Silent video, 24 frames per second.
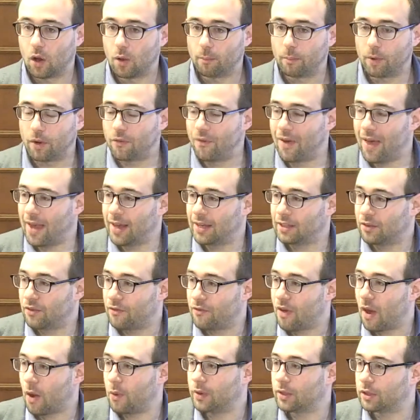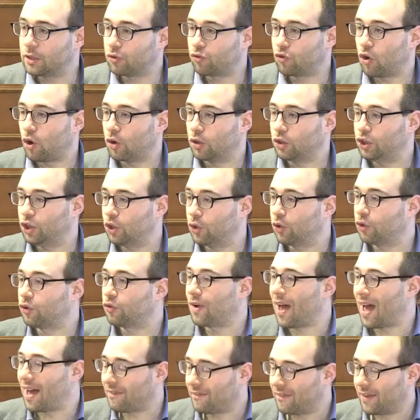But there is a very strong
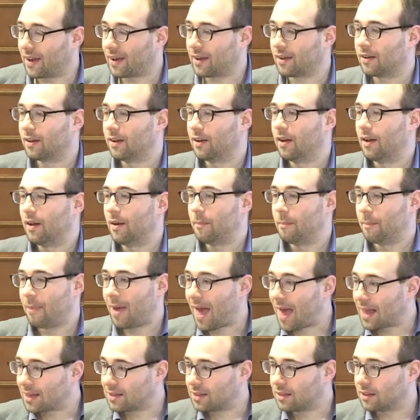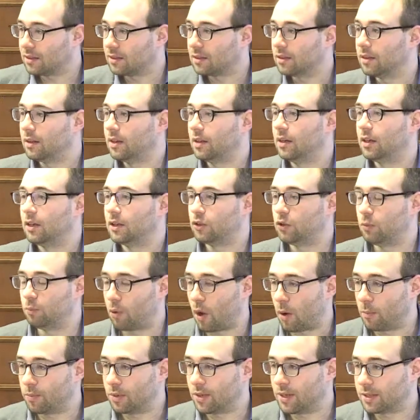geographic pattern to
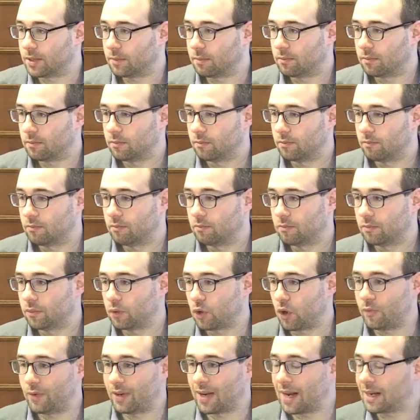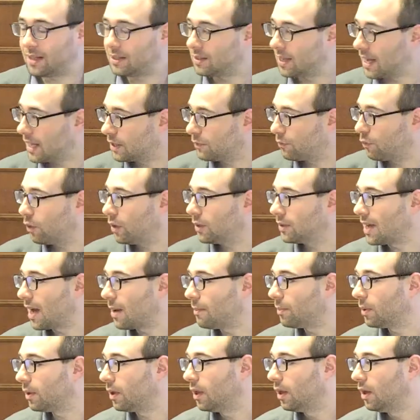populism. So in the United States, for
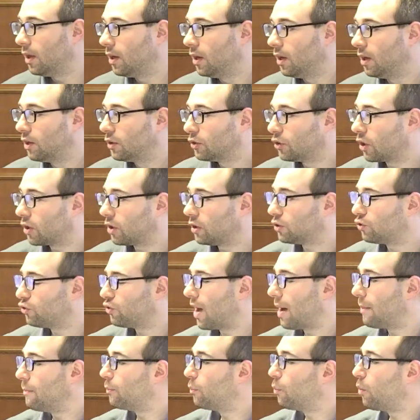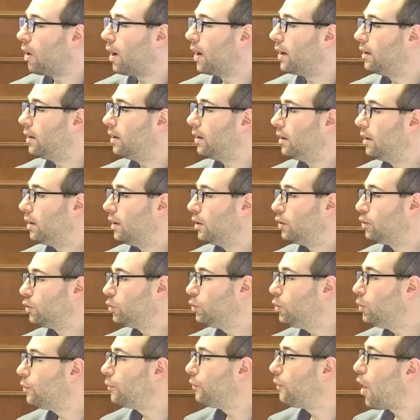example, Donald Trump won
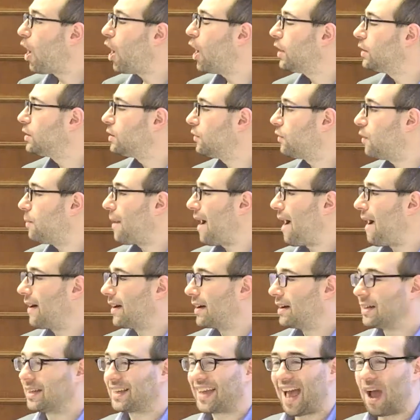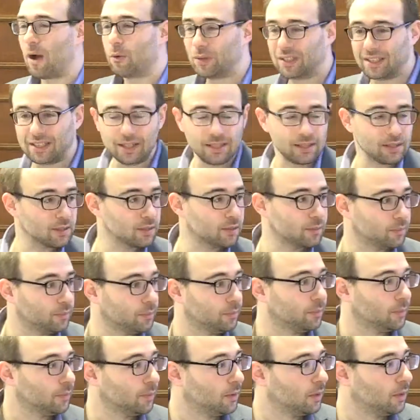2/3 of American counties,
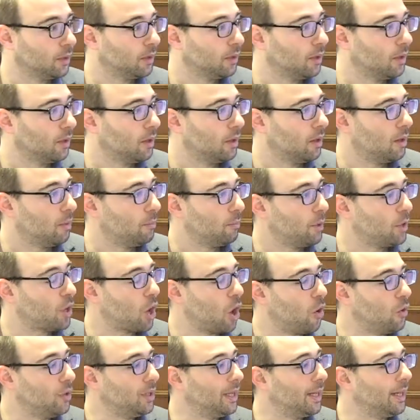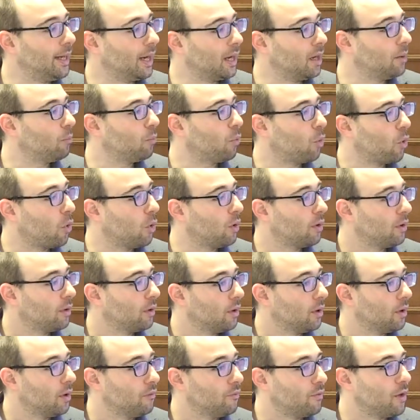but only a little more
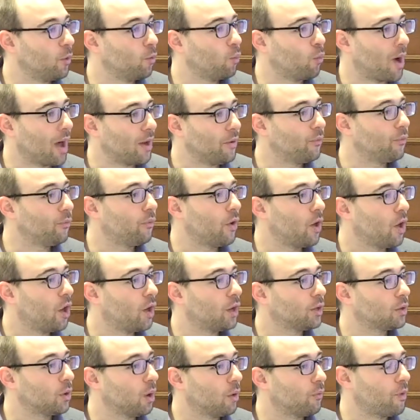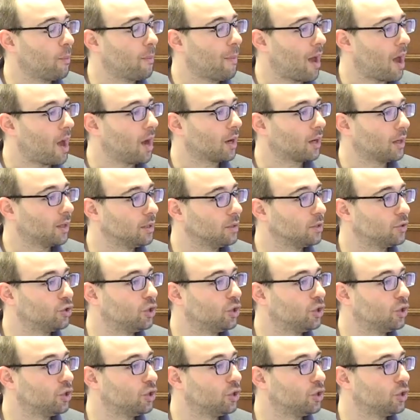than 1/3 of America's